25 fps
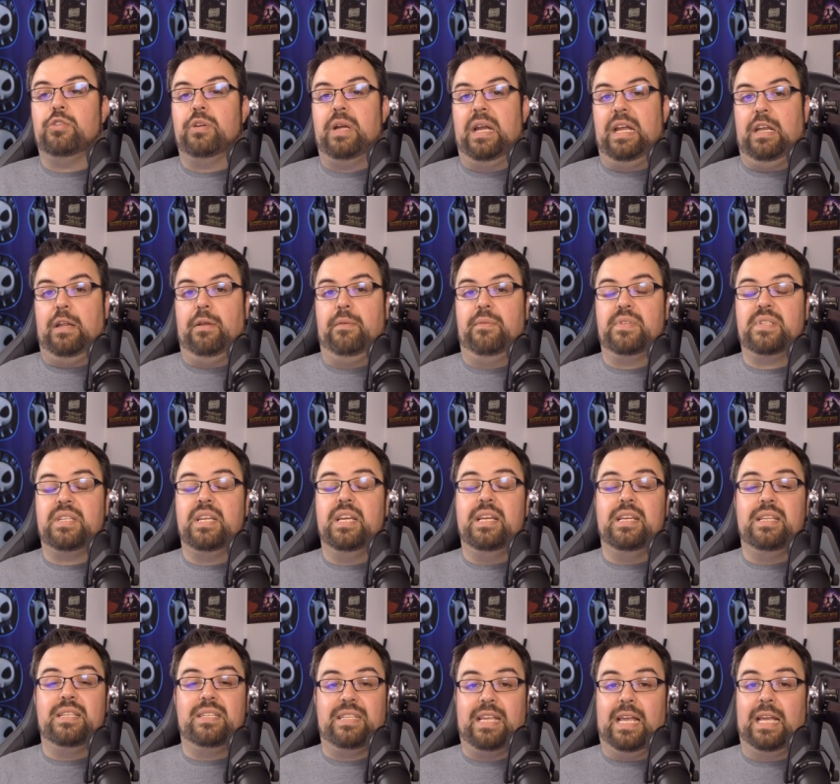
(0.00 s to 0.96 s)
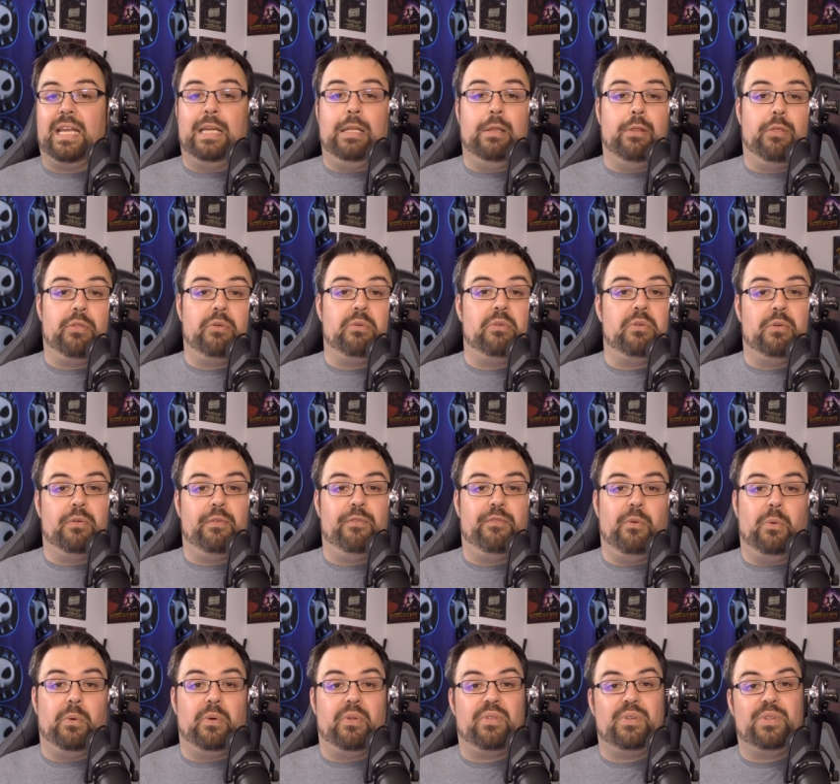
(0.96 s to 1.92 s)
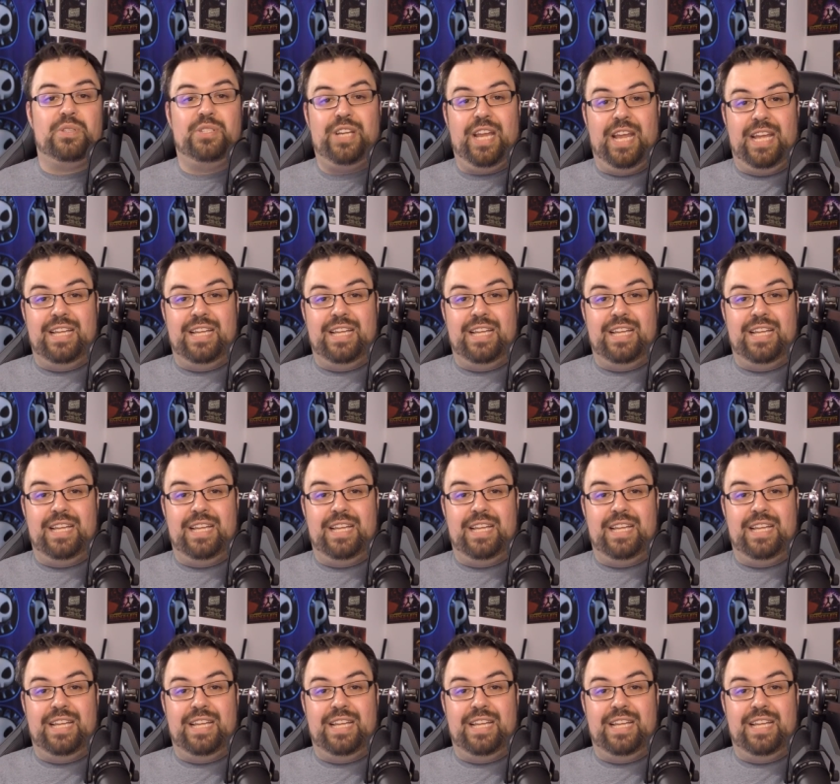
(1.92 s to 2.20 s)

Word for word: creatives second, third, or fourth